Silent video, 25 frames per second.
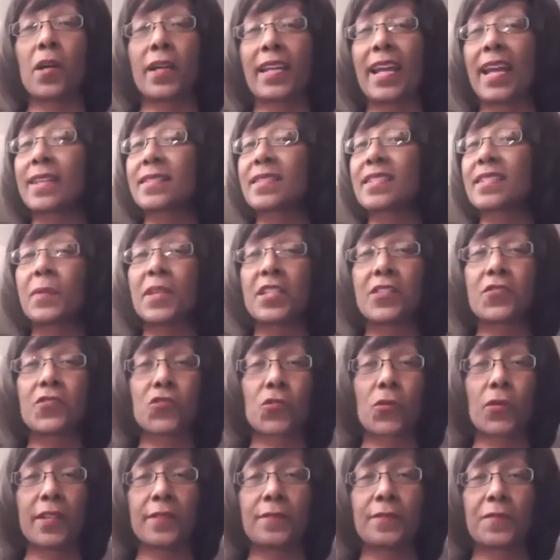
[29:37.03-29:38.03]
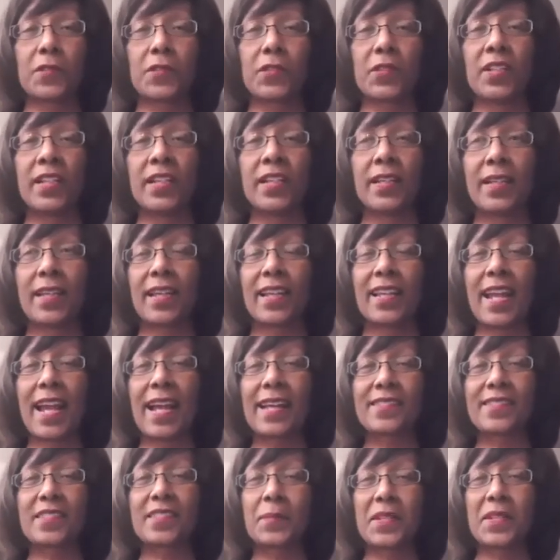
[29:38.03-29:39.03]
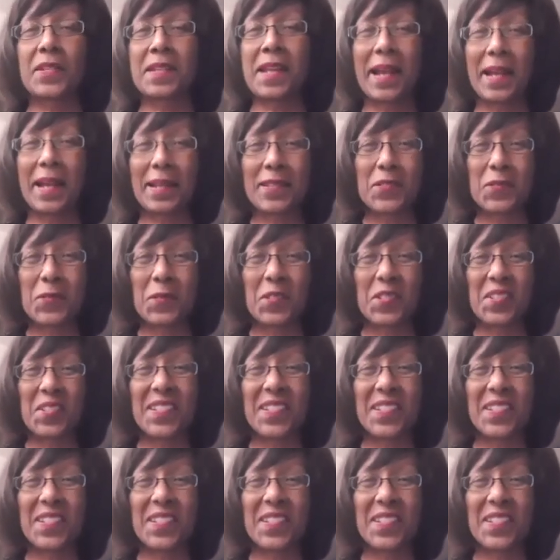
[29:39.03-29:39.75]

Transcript: It has to be joyful. It has to be natural.